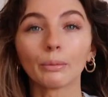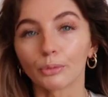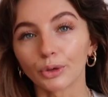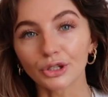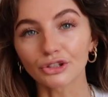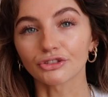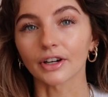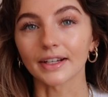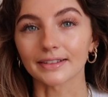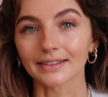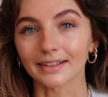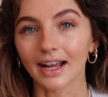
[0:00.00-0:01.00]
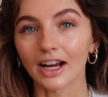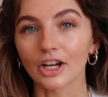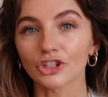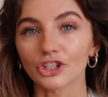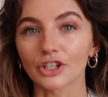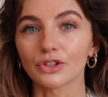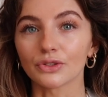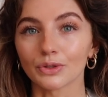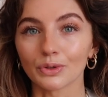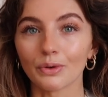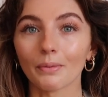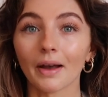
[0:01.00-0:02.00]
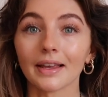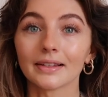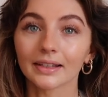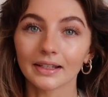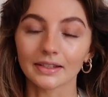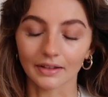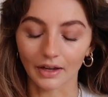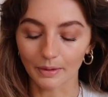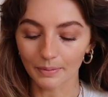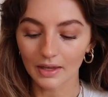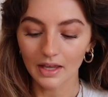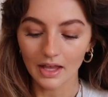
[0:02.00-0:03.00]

moisturizers that actually suit my skin type.